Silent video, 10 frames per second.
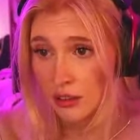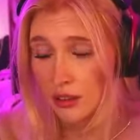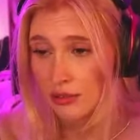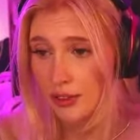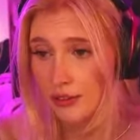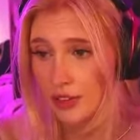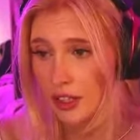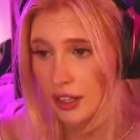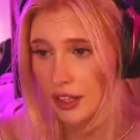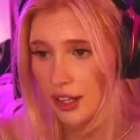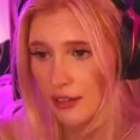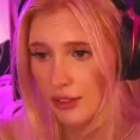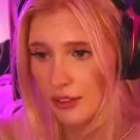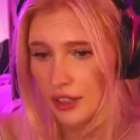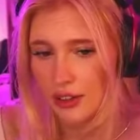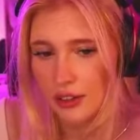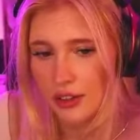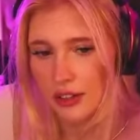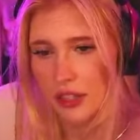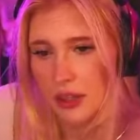fifty-eight and fifty-eight on the other
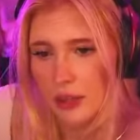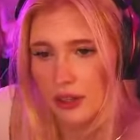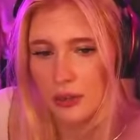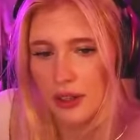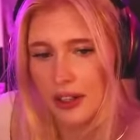one. They're both white,